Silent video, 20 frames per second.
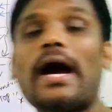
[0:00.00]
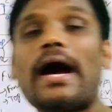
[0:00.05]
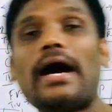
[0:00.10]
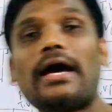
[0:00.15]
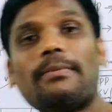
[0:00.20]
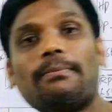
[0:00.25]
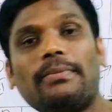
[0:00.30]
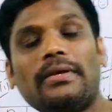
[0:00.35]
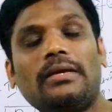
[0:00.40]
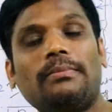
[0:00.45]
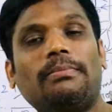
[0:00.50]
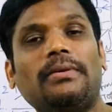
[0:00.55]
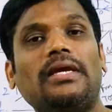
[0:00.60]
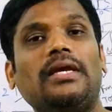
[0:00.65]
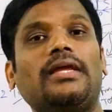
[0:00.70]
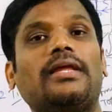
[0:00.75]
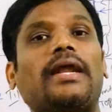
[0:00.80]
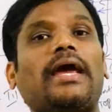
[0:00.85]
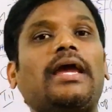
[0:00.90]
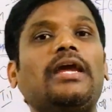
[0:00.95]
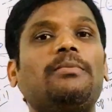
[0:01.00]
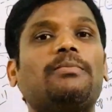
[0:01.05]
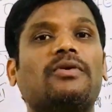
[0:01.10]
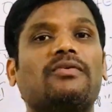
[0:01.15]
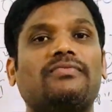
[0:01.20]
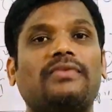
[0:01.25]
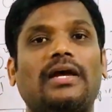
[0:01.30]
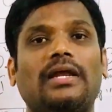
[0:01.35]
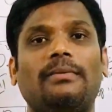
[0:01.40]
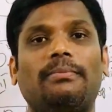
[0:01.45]
RPP, right
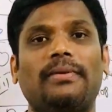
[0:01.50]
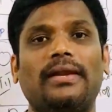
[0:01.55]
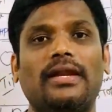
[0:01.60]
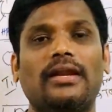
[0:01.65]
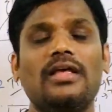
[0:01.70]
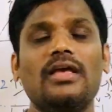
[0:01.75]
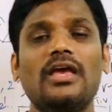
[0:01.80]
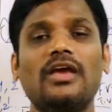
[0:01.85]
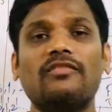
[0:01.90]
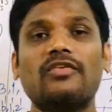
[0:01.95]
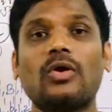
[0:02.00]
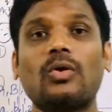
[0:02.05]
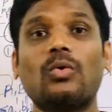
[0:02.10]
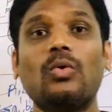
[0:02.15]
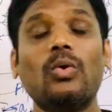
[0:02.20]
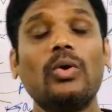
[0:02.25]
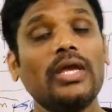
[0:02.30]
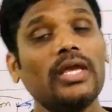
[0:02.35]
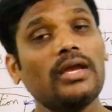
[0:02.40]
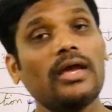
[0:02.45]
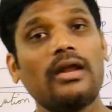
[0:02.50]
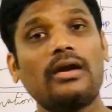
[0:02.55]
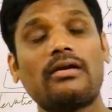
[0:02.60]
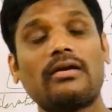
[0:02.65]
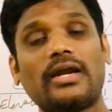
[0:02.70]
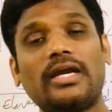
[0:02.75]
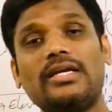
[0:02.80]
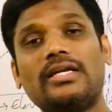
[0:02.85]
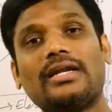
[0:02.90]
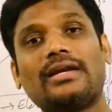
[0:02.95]
profile plane. If you are going on
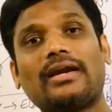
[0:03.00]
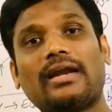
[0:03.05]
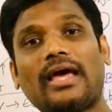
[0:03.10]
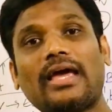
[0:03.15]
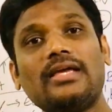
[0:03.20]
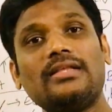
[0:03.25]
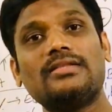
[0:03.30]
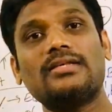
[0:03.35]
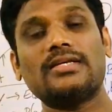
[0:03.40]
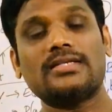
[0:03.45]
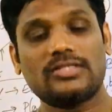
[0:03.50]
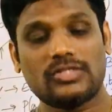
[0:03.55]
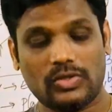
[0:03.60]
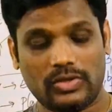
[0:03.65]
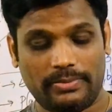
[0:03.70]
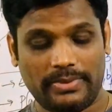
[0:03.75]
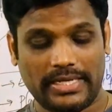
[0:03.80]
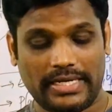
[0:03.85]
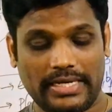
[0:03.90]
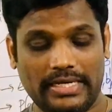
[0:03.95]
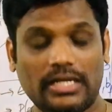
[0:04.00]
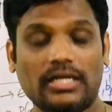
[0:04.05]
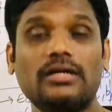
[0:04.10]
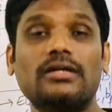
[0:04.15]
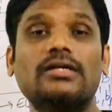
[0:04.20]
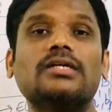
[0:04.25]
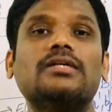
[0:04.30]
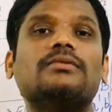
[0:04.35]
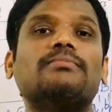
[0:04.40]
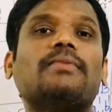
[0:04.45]
writing like this, you will be getting
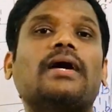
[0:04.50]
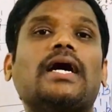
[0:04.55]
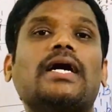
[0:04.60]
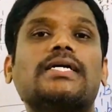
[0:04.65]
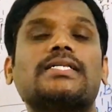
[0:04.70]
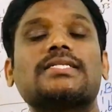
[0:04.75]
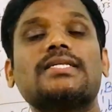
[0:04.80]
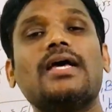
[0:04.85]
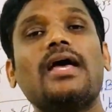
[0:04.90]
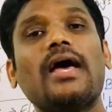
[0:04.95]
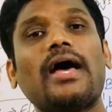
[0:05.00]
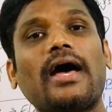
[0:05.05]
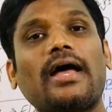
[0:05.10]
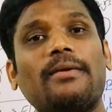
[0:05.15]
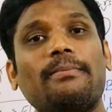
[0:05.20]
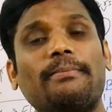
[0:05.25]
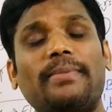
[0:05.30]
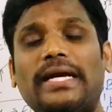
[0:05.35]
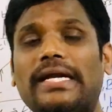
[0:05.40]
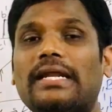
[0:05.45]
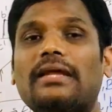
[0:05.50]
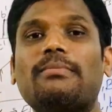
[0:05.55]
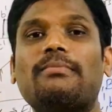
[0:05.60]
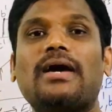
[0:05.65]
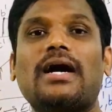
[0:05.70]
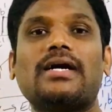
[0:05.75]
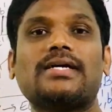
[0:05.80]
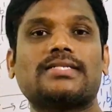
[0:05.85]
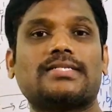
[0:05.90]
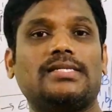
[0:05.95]
good marks and better
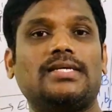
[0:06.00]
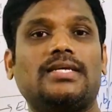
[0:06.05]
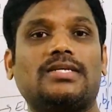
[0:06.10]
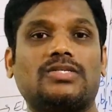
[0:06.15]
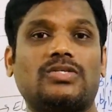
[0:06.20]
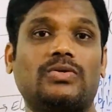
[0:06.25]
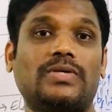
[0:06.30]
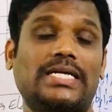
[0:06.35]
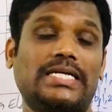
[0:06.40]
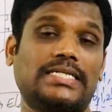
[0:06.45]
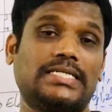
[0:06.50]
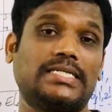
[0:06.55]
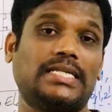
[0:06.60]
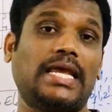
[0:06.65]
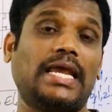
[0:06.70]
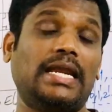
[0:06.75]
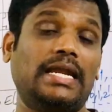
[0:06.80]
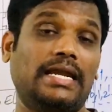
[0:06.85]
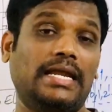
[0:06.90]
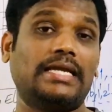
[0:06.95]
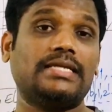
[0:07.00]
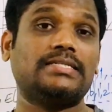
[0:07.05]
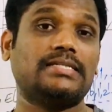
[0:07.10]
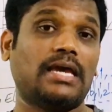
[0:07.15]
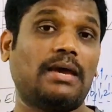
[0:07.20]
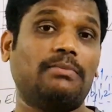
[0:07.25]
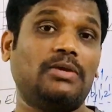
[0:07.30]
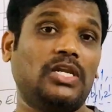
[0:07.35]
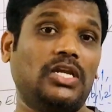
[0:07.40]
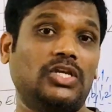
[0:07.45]
marks, dear students, in the end
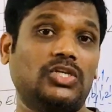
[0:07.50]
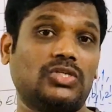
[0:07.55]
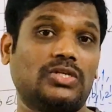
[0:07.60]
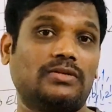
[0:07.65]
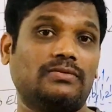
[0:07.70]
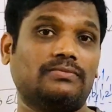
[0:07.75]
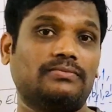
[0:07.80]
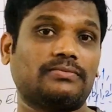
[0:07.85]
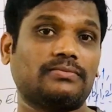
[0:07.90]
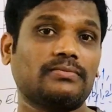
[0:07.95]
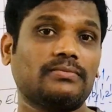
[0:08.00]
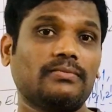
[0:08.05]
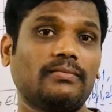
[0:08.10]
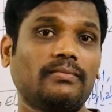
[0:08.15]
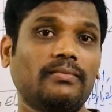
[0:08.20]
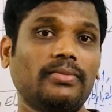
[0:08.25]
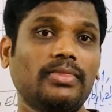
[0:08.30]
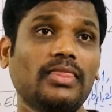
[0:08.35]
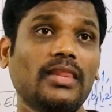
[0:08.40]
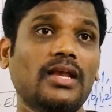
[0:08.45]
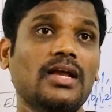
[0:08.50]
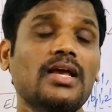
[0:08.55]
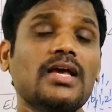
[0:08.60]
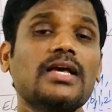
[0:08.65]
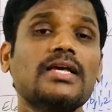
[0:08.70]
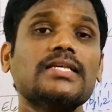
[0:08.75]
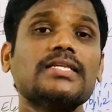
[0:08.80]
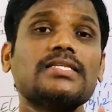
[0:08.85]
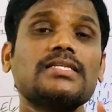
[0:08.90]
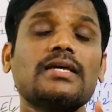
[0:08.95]
examination.
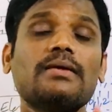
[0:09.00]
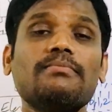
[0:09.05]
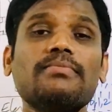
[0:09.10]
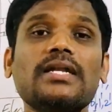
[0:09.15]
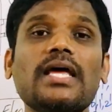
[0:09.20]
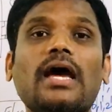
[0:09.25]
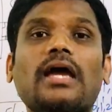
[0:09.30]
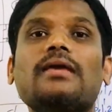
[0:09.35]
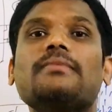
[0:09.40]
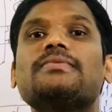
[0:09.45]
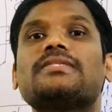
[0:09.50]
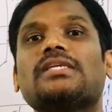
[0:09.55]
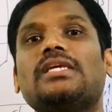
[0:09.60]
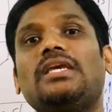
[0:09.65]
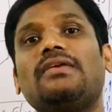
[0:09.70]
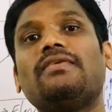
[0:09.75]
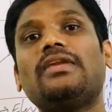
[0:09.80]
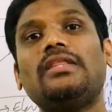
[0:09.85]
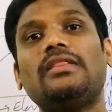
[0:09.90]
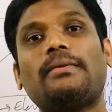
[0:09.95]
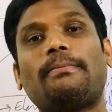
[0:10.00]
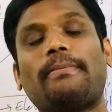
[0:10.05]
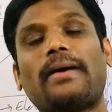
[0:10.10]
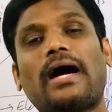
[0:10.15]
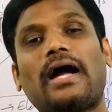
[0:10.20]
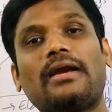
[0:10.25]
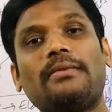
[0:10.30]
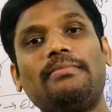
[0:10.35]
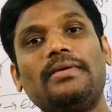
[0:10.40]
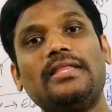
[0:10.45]
Sometimes even in the
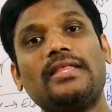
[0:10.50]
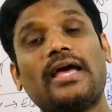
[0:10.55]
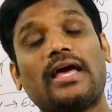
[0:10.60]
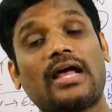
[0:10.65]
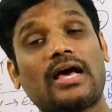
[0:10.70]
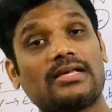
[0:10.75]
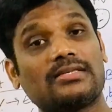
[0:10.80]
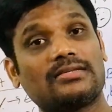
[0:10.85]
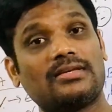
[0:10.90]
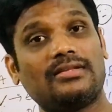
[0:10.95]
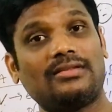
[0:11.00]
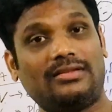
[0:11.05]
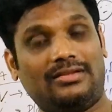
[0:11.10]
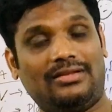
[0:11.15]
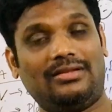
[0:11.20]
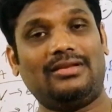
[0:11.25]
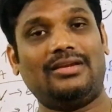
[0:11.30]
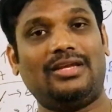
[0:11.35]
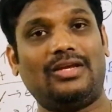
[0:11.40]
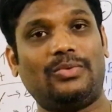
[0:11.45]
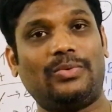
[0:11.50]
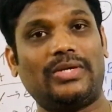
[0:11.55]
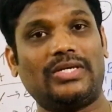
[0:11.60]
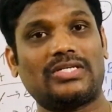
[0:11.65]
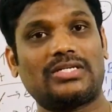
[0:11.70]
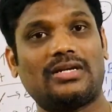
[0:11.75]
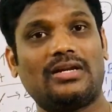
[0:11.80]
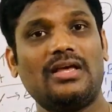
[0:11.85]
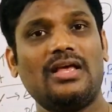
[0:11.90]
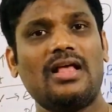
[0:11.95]
part B they are asking the theory
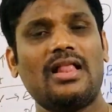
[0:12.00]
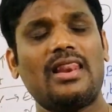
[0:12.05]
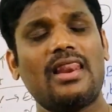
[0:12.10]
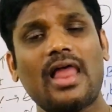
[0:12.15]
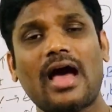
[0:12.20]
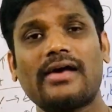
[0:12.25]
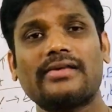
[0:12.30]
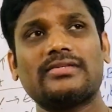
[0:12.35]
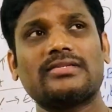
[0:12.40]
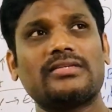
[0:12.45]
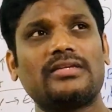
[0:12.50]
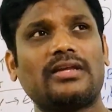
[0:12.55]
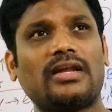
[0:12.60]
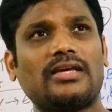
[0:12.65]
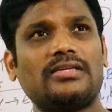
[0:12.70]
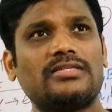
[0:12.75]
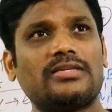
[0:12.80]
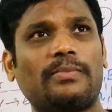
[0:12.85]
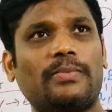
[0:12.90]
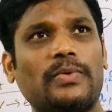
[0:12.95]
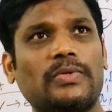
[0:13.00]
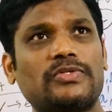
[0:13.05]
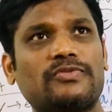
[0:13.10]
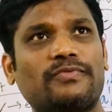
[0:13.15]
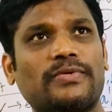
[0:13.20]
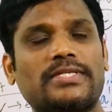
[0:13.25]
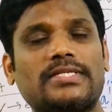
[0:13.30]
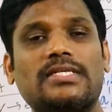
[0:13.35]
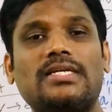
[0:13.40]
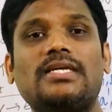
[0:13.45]
question. Last year I suppose
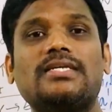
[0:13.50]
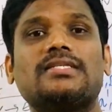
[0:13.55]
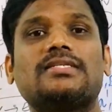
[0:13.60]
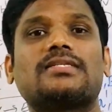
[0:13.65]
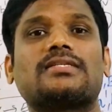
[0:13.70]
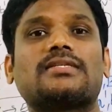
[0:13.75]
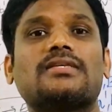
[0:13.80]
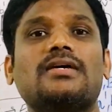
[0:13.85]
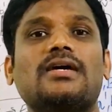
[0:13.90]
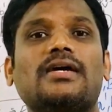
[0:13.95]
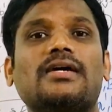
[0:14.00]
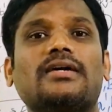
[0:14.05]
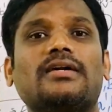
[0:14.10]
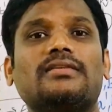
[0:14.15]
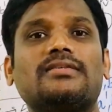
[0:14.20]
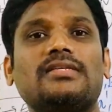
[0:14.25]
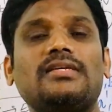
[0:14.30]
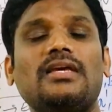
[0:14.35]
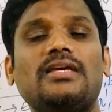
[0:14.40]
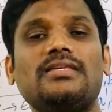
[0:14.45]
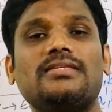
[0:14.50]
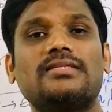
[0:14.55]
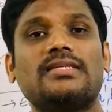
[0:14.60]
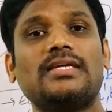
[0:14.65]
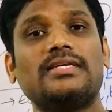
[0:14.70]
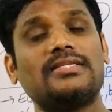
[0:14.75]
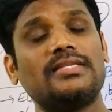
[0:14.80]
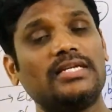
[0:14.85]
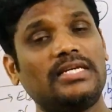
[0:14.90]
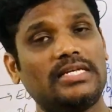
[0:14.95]
for
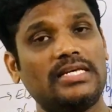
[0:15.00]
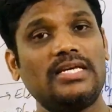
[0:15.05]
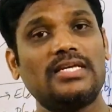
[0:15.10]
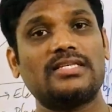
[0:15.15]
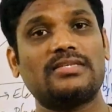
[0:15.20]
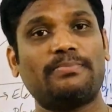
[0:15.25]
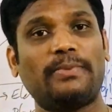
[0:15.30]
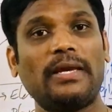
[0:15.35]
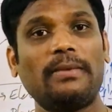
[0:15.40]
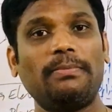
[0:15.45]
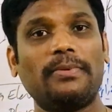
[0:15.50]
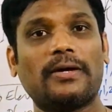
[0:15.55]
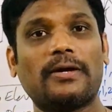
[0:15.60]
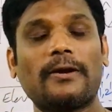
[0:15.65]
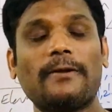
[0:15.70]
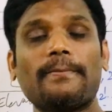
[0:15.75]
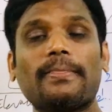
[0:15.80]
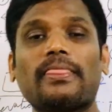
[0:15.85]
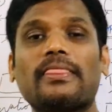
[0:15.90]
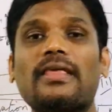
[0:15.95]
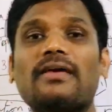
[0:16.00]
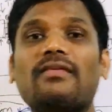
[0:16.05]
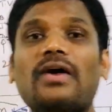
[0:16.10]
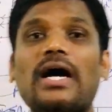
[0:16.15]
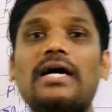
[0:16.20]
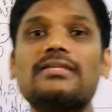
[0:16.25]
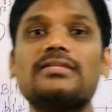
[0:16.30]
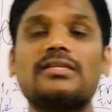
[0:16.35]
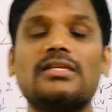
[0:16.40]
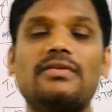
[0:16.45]
CSE DS paper they have
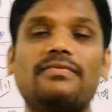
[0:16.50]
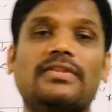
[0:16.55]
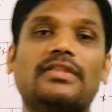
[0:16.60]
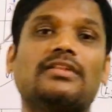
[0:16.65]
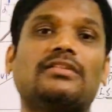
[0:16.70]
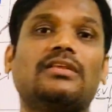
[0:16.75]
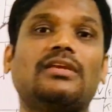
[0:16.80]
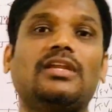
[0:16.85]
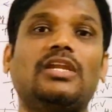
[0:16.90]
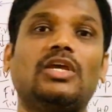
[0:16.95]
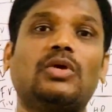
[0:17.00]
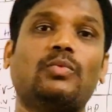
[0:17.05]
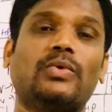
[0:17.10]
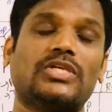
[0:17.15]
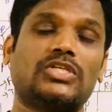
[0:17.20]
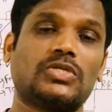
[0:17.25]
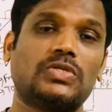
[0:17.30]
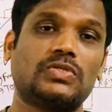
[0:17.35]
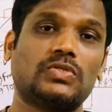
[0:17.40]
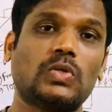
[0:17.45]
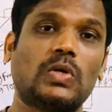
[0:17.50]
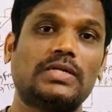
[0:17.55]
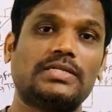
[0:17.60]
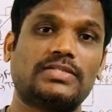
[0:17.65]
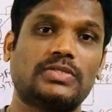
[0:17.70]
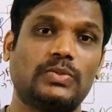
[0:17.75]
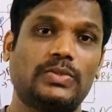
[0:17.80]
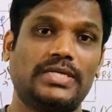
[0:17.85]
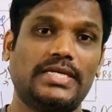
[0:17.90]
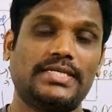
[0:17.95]
asked even the theory questions
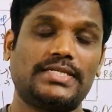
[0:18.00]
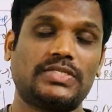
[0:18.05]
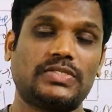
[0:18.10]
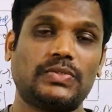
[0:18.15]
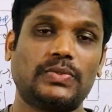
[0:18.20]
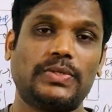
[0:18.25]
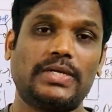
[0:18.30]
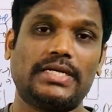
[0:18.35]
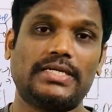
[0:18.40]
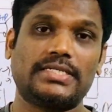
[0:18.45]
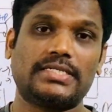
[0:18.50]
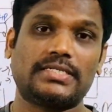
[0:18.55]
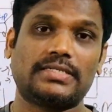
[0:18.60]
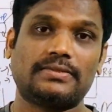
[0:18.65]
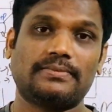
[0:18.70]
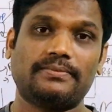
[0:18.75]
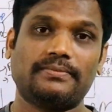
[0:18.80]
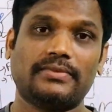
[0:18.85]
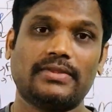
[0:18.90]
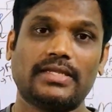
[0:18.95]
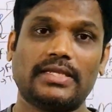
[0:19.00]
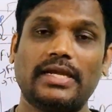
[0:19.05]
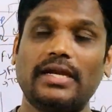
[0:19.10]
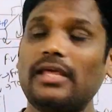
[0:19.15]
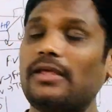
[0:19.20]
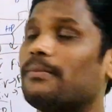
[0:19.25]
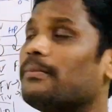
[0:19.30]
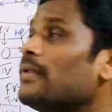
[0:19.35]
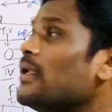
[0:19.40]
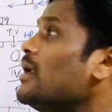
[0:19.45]
also, dear students.
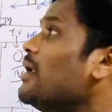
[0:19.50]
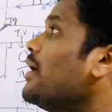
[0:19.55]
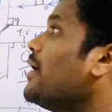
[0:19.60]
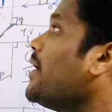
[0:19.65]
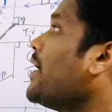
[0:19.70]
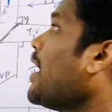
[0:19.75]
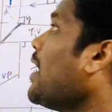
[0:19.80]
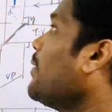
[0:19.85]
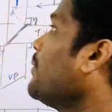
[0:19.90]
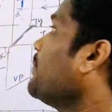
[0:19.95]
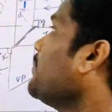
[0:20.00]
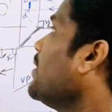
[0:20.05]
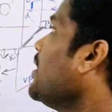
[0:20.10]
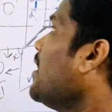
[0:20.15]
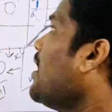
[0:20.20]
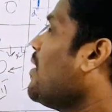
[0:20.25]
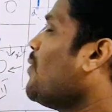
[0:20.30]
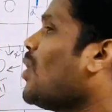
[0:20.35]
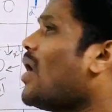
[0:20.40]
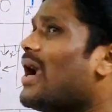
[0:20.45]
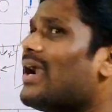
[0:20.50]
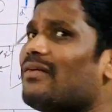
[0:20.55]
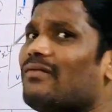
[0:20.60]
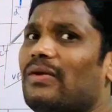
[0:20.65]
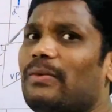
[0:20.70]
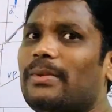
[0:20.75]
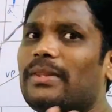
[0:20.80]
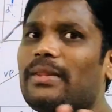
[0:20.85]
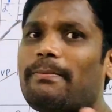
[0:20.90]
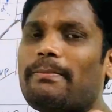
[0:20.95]
Getting? Now what
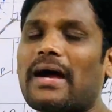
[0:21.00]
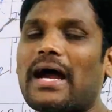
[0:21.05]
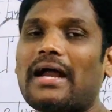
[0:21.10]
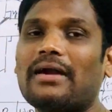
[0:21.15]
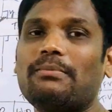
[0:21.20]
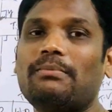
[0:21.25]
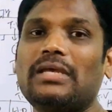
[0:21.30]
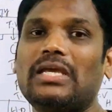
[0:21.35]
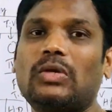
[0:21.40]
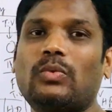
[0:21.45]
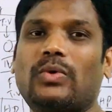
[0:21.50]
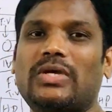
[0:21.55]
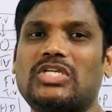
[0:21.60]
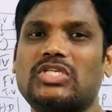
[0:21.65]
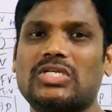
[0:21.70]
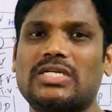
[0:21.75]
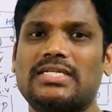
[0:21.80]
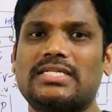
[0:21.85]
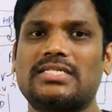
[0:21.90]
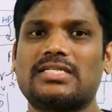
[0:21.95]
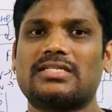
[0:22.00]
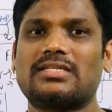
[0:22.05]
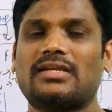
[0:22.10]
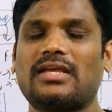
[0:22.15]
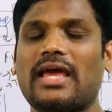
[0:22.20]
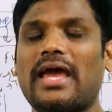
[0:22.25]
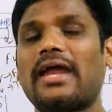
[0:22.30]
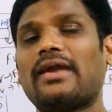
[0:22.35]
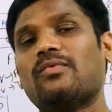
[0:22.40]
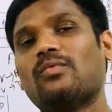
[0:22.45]
will be the part B questions
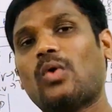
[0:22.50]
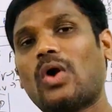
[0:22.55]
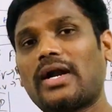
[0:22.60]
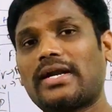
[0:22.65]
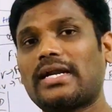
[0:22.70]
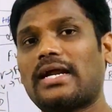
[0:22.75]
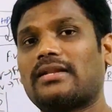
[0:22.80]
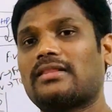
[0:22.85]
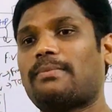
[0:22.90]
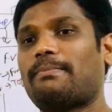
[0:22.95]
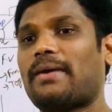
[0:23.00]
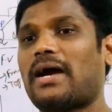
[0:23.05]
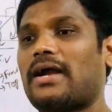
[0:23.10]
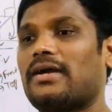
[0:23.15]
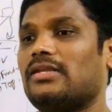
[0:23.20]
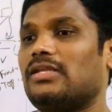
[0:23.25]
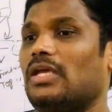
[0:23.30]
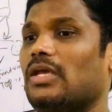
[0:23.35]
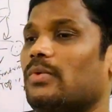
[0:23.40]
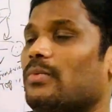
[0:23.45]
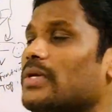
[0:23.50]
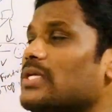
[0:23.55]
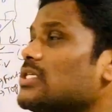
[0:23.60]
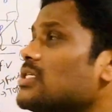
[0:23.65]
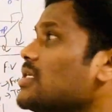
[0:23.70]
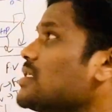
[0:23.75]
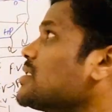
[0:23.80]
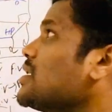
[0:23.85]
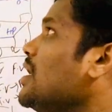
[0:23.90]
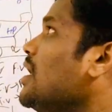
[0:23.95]
and what are the part A
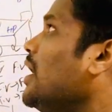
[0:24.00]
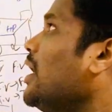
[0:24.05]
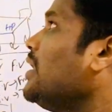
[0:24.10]
questions?